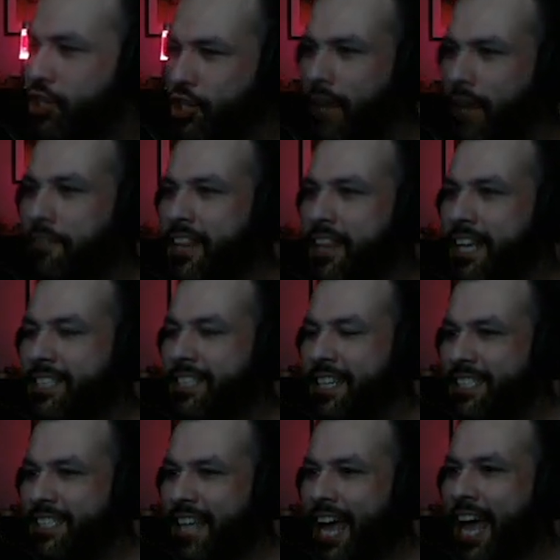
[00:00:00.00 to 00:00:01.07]
shove things in
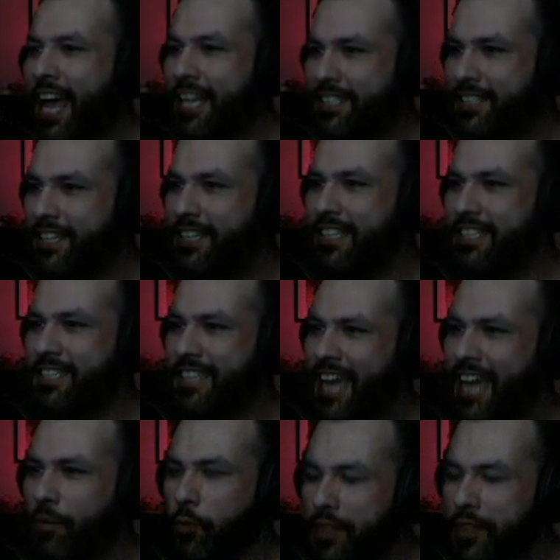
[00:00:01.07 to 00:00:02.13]
his ass till he's
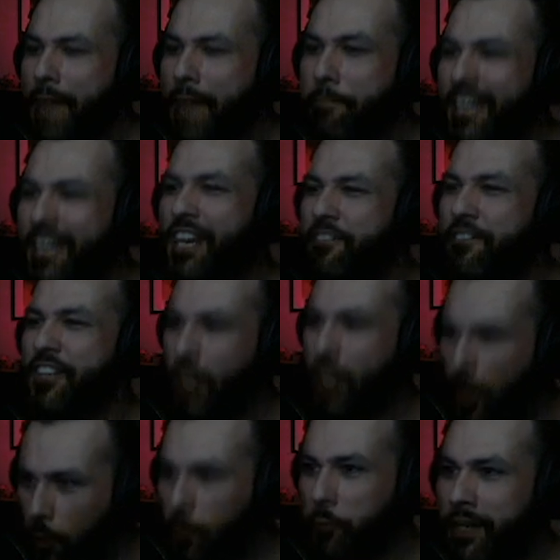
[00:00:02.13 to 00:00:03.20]
dead. Would that be enough
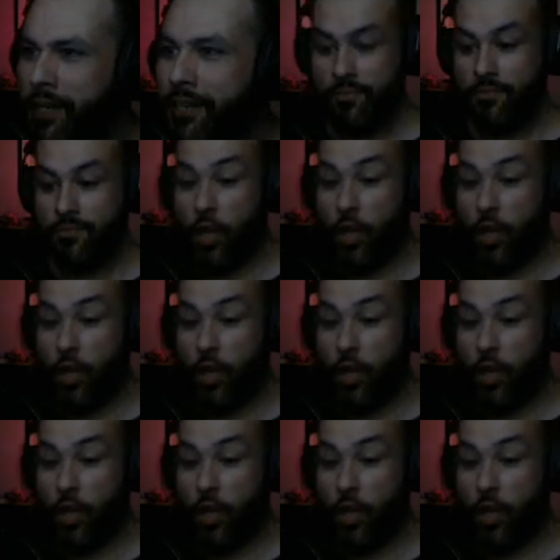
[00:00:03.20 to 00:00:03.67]
atonement?